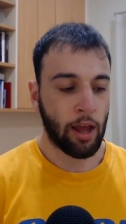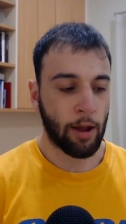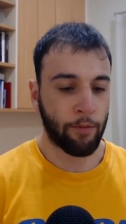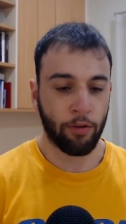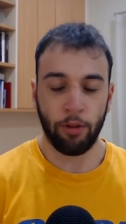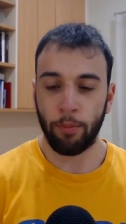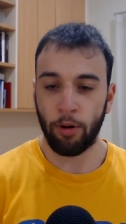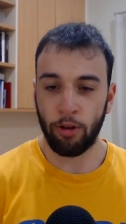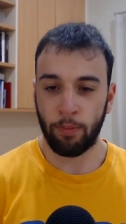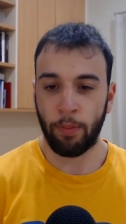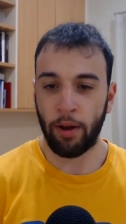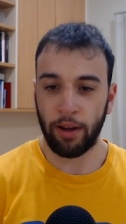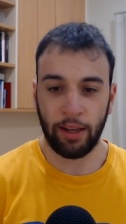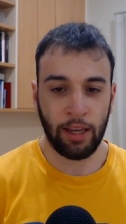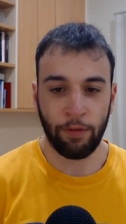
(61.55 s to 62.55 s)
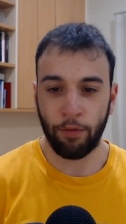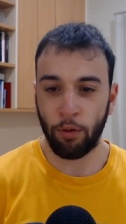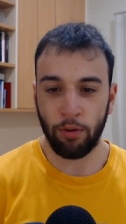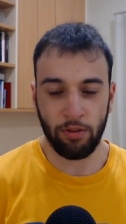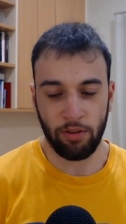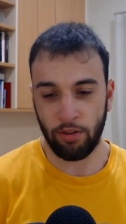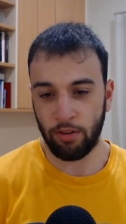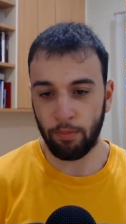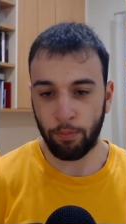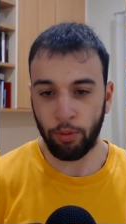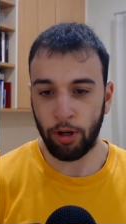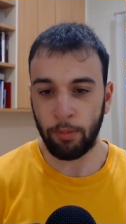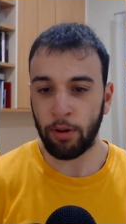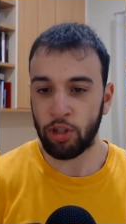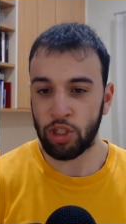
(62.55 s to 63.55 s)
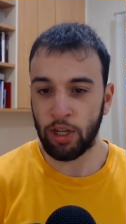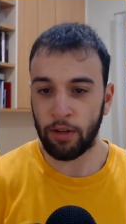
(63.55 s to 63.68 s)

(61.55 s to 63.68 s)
for the most part, key forwards just pretty much never